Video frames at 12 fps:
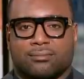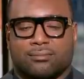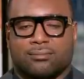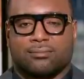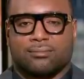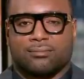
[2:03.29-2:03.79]

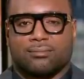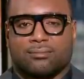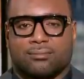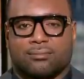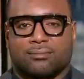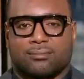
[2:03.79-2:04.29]

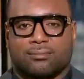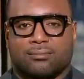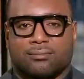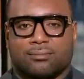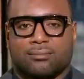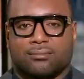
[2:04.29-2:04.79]

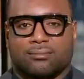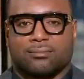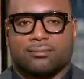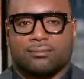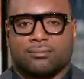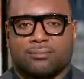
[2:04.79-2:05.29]

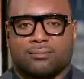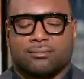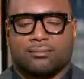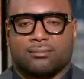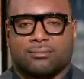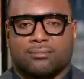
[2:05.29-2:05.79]

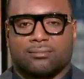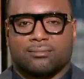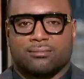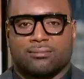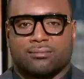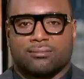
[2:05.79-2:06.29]

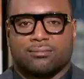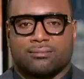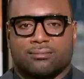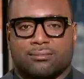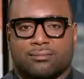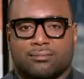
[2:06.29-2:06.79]

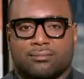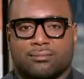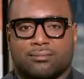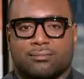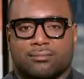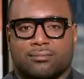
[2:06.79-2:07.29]

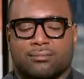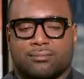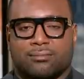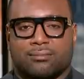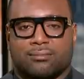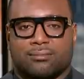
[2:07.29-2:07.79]

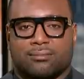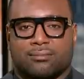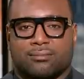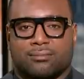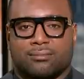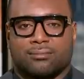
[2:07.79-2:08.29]

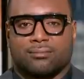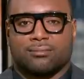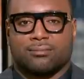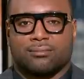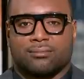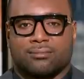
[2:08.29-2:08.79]

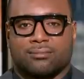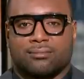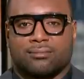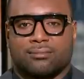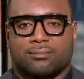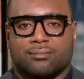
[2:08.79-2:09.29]

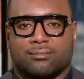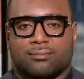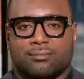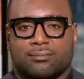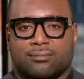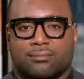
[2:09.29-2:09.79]

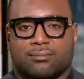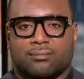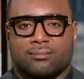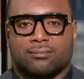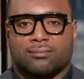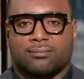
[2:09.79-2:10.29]

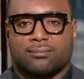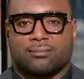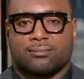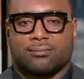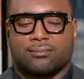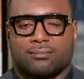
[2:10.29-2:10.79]

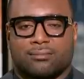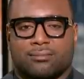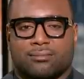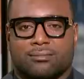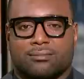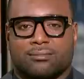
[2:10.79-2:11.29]
(silent)